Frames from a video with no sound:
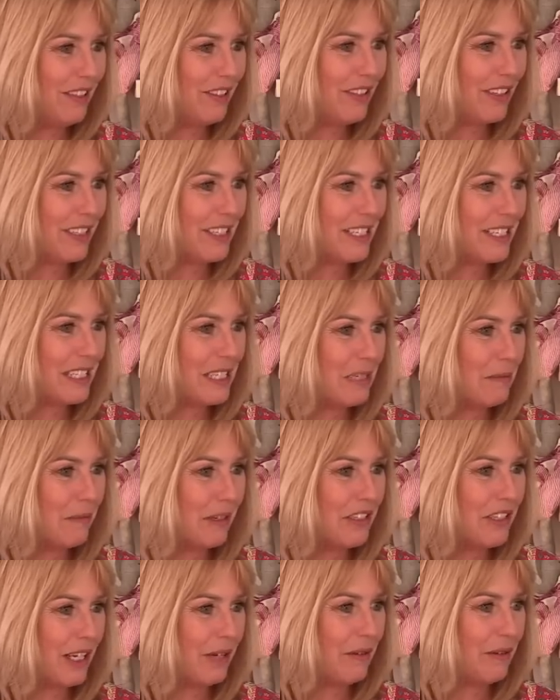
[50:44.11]
He tries to sit in
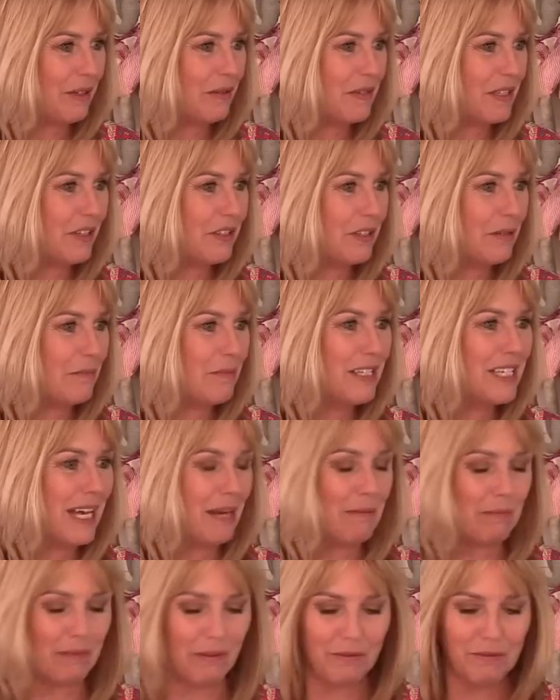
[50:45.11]
my chair when I'm saying to
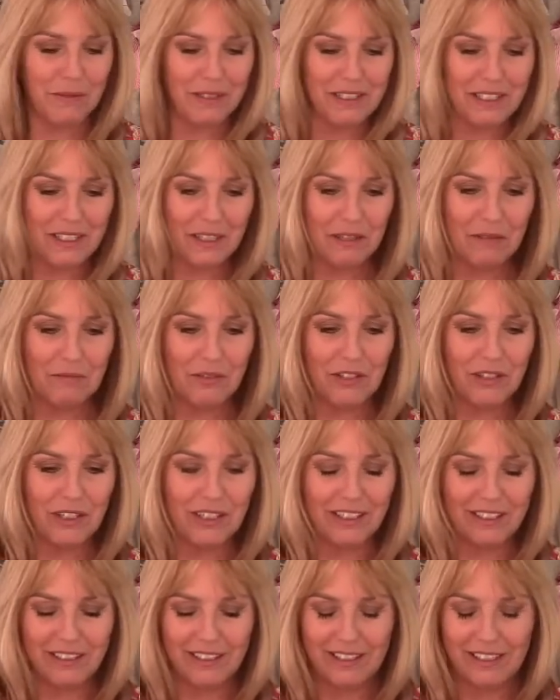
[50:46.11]
protect me from my sewing
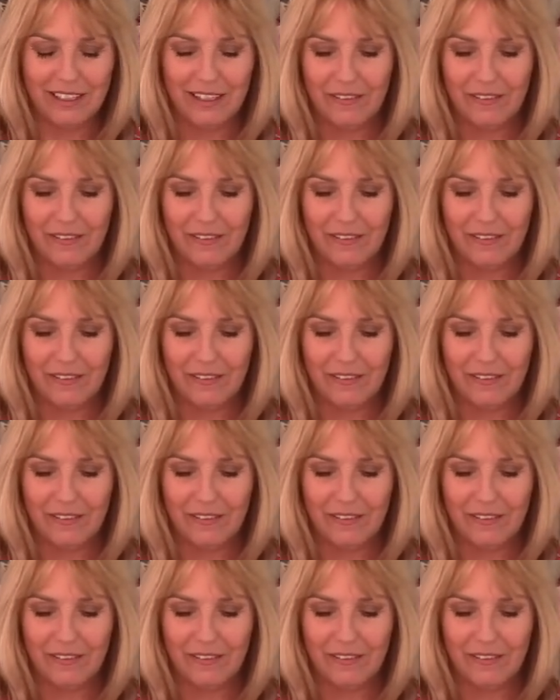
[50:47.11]
machine.